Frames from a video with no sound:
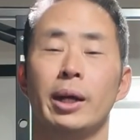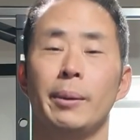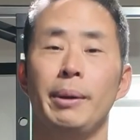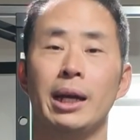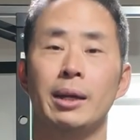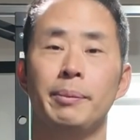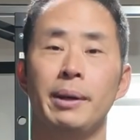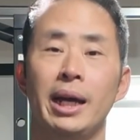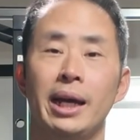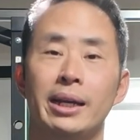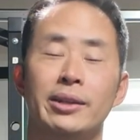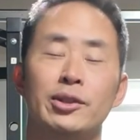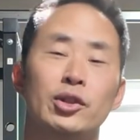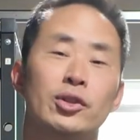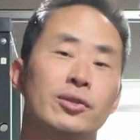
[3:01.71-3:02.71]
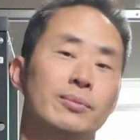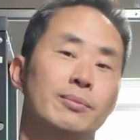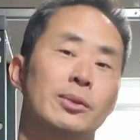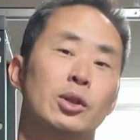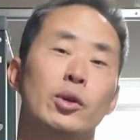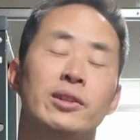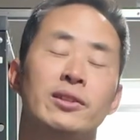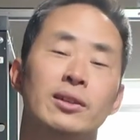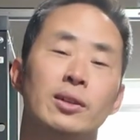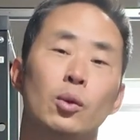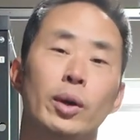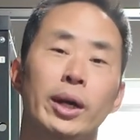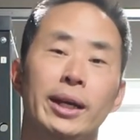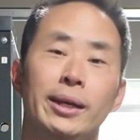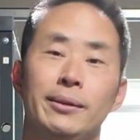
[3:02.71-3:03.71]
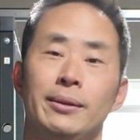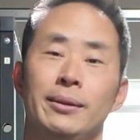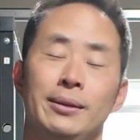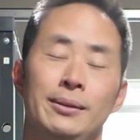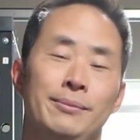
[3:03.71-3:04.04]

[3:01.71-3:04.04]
a backpack and just increasing the weight